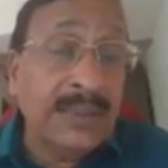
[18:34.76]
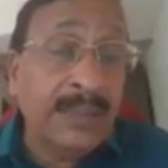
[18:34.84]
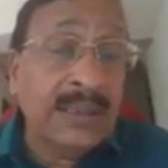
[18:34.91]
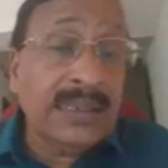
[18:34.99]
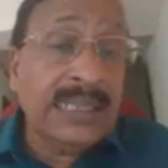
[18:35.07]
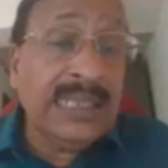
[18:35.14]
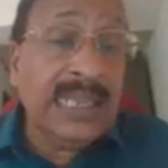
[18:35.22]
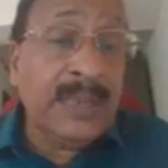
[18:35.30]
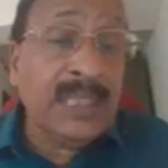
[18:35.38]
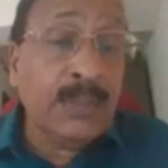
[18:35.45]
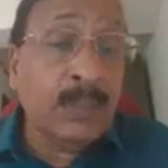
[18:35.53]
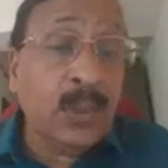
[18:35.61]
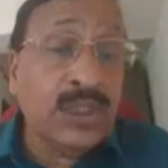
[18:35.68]
Tm is
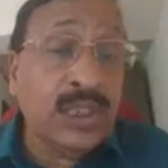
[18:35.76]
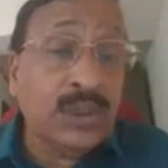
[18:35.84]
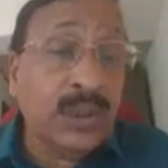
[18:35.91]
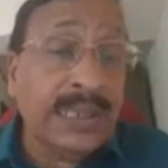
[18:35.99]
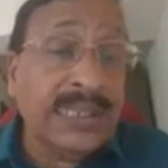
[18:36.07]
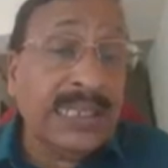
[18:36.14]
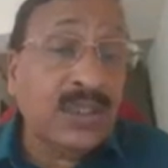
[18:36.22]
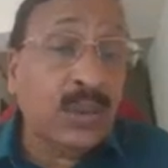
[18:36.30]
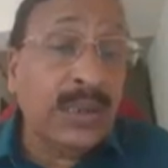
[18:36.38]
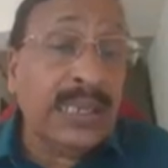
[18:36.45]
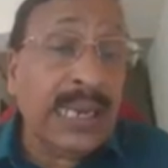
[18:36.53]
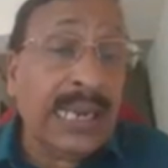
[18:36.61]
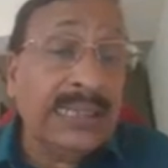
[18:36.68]
proportional to Ia
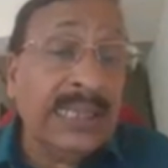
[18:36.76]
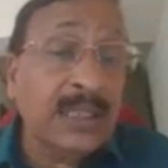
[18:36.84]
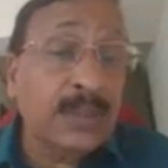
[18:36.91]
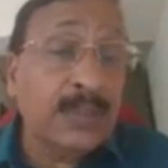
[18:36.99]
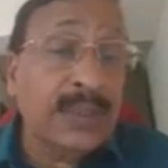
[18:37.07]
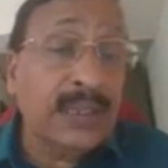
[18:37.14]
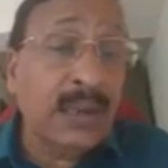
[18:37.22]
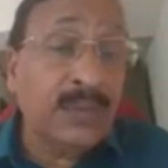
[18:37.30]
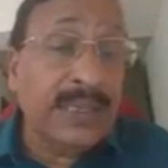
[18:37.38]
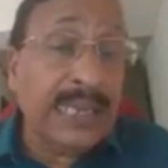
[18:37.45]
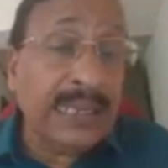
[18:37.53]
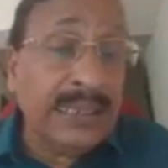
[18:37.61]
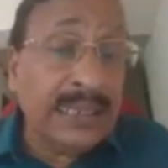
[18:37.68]
square at the speed of
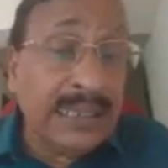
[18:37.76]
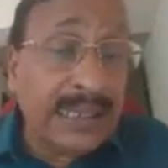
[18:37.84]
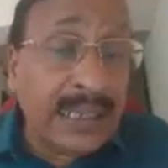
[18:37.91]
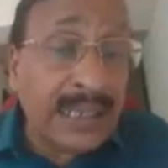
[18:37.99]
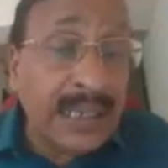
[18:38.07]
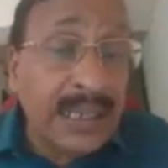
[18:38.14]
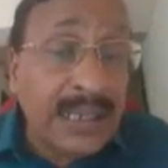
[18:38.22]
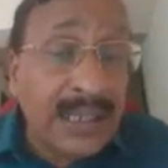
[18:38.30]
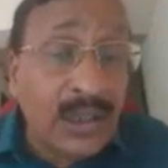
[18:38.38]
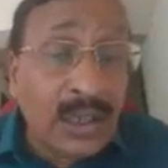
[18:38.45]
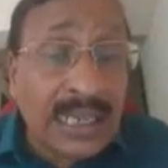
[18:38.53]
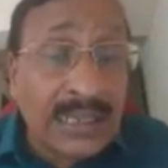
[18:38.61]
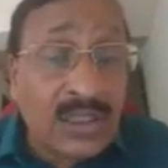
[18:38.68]
n, here
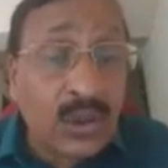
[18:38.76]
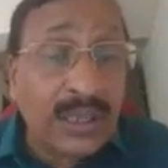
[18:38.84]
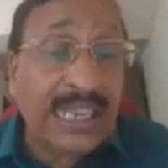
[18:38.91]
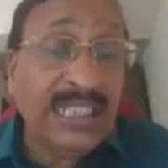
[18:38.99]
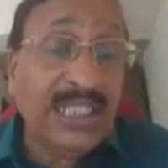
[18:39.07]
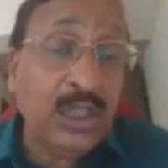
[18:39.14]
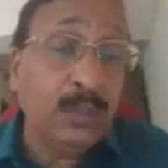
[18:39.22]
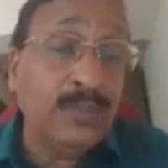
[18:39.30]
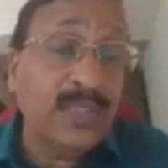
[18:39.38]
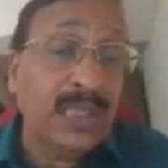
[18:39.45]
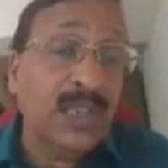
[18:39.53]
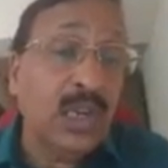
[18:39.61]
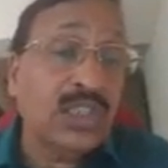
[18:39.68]
not n square, n cube,
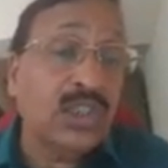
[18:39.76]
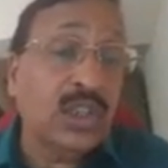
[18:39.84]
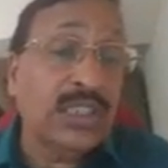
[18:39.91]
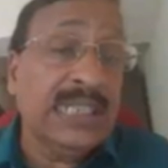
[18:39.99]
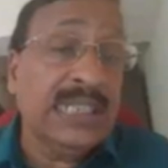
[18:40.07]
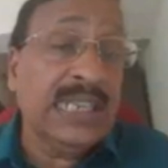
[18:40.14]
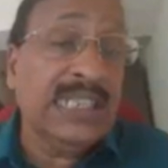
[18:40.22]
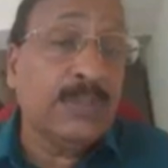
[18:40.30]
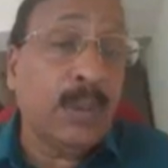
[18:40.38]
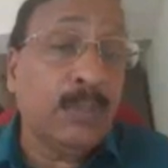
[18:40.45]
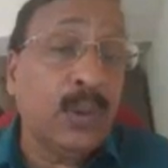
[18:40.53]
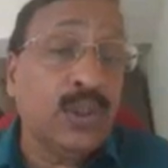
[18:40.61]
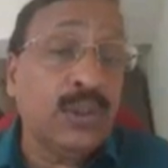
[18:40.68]
because TL is
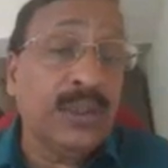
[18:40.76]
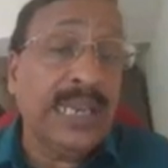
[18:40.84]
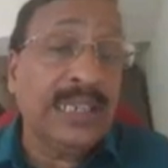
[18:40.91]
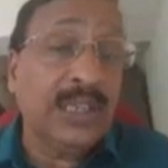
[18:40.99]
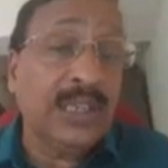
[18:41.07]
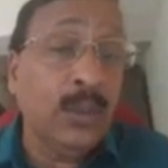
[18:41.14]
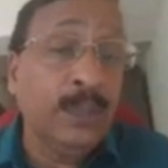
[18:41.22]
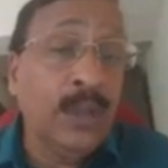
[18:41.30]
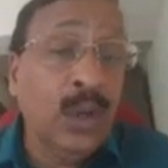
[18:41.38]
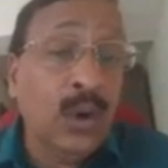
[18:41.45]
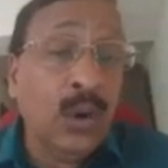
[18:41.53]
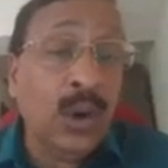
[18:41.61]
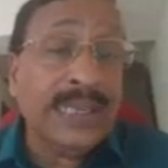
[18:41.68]
proportional to n cube,
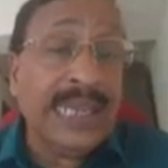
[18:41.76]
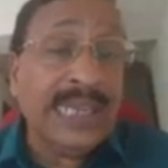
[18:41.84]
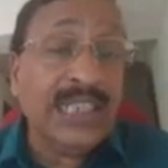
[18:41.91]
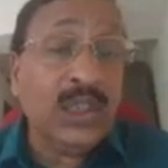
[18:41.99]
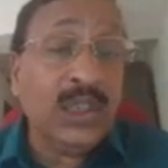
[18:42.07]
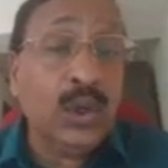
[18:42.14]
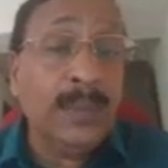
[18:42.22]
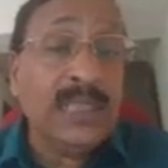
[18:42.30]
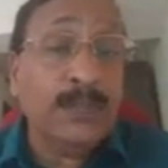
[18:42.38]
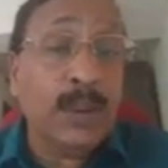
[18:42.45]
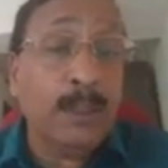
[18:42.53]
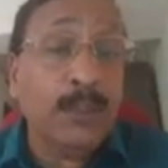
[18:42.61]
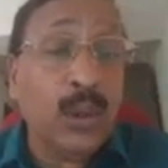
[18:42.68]
or n cube is
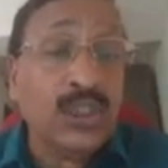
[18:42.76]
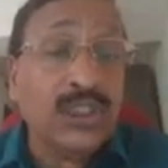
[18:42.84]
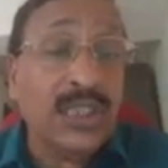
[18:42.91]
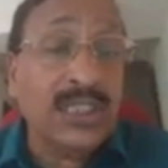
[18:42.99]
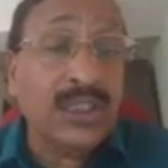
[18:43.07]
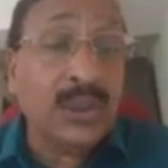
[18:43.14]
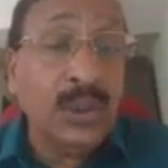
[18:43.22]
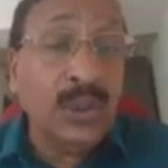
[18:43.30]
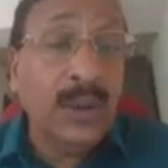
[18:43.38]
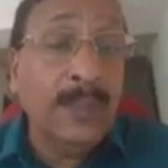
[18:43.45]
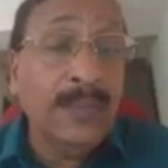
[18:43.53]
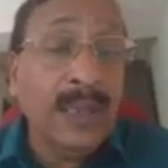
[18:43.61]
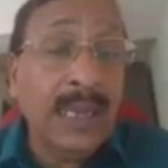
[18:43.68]
proportional to
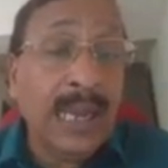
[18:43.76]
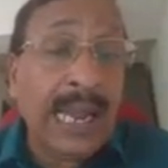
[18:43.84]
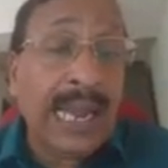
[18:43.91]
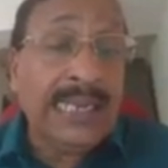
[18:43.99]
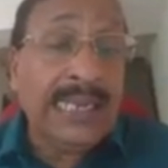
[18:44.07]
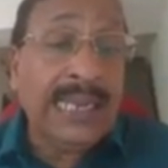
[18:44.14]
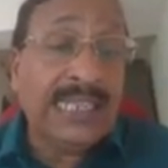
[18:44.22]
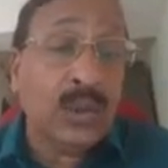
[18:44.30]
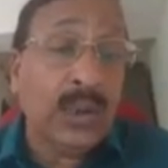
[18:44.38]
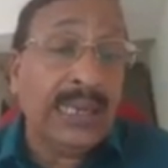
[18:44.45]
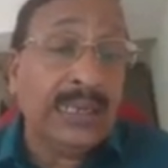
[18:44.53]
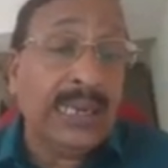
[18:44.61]
Ia square.